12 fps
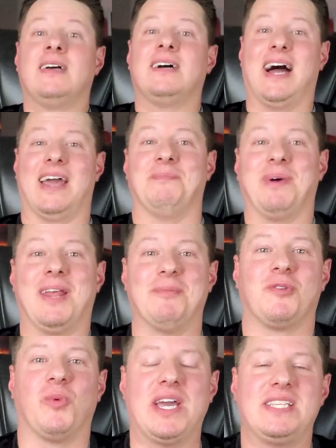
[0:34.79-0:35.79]
Hi, my name
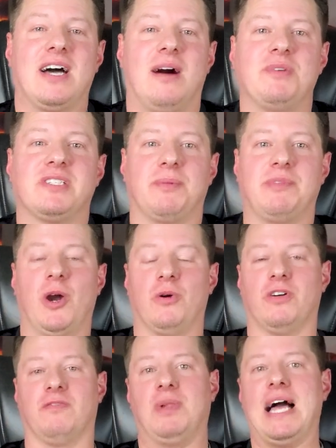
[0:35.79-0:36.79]
is Wade Thomas. I'm the
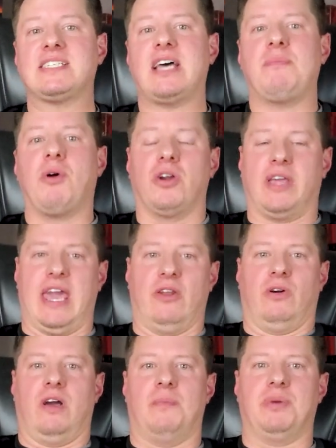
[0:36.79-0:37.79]
owner of Black Tie Barn
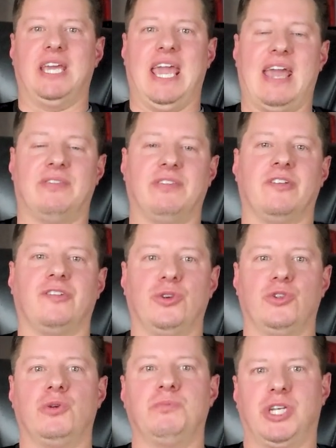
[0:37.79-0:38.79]
Candle Company and this
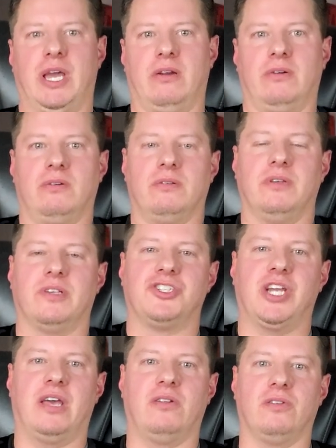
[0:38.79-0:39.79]
YouTube channel. This
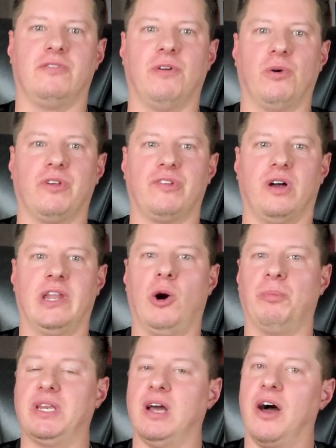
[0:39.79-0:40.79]
channel is focused on
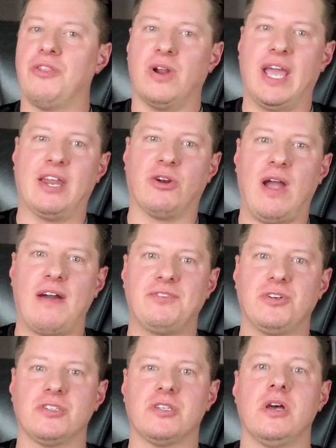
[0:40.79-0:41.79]
helping other
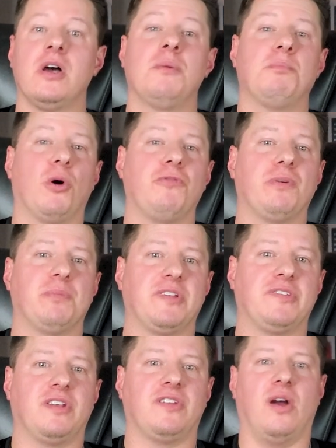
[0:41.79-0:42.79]
handcrafters, both for
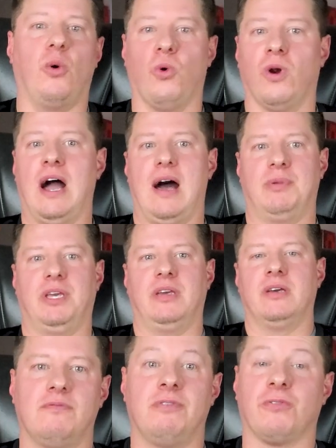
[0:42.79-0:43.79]
business or hobby.
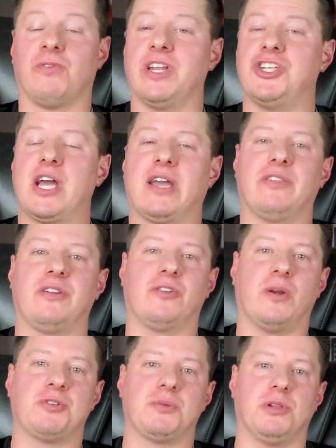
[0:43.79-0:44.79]
Feel free to check in the
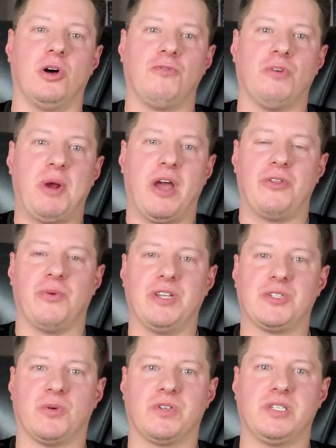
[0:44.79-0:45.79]
description below for my other
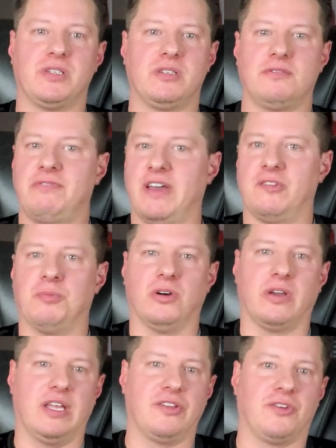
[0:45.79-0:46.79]
resources,
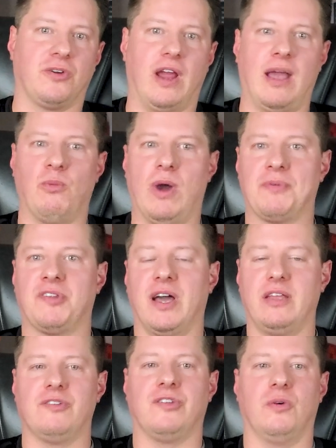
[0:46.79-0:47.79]
Facebook, Instagram,
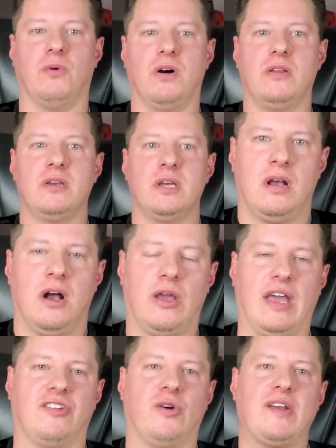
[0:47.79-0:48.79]
website, and so on.
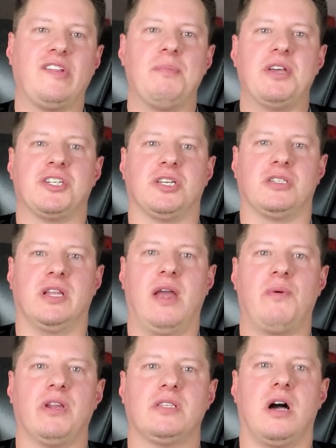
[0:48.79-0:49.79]
Okay, so as I mentioned, today
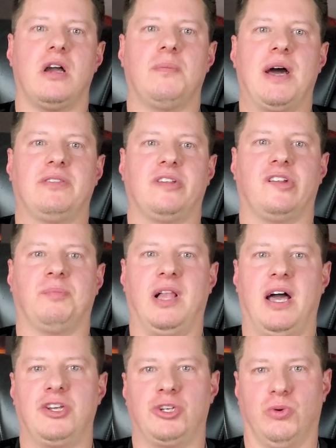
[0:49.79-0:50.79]
we're going to talk about the
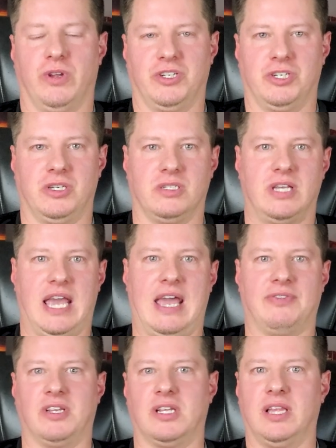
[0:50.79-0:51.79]
supply shortages
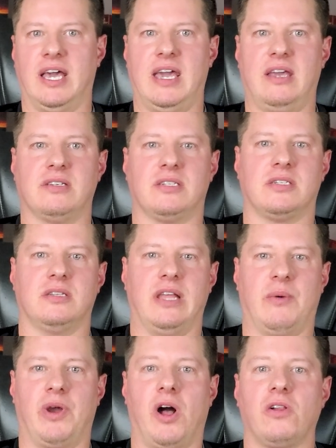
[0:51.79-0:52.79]
and the delays
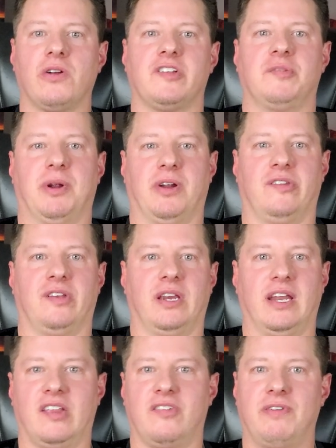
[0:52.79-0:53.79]
that we all are experiencing,
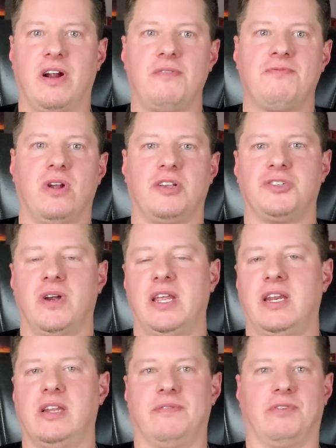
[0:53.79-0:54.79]
and it's very
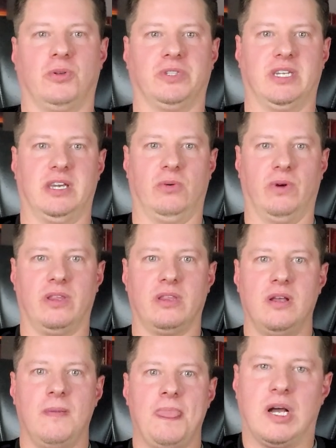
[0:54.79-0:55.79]
frustrating and difficult to deal with.
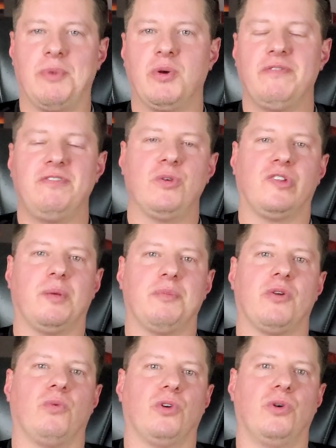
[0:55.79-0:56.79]
I'm going to review some of
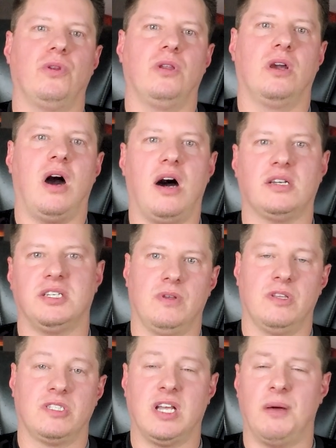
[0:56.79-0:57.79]
the root causes,
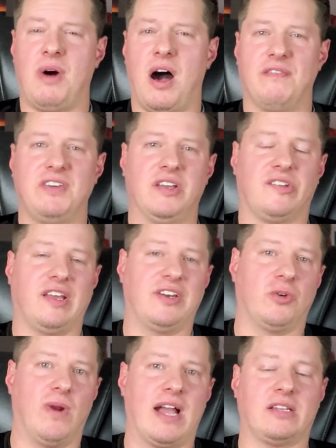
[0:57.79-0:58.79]
some obvious and
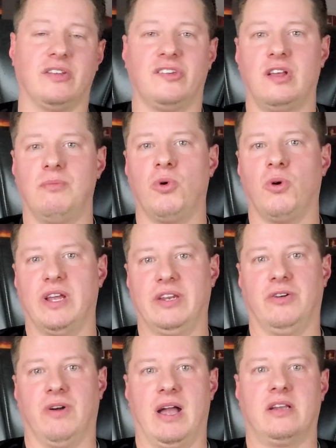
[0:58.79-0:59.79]
direct and some more
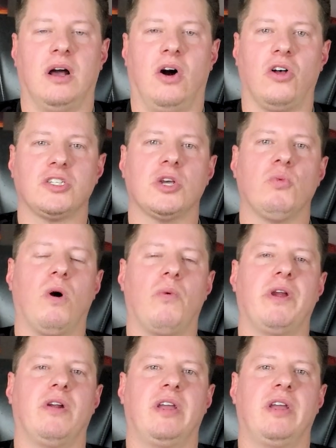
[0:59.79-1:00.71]
indirect. Also, what we are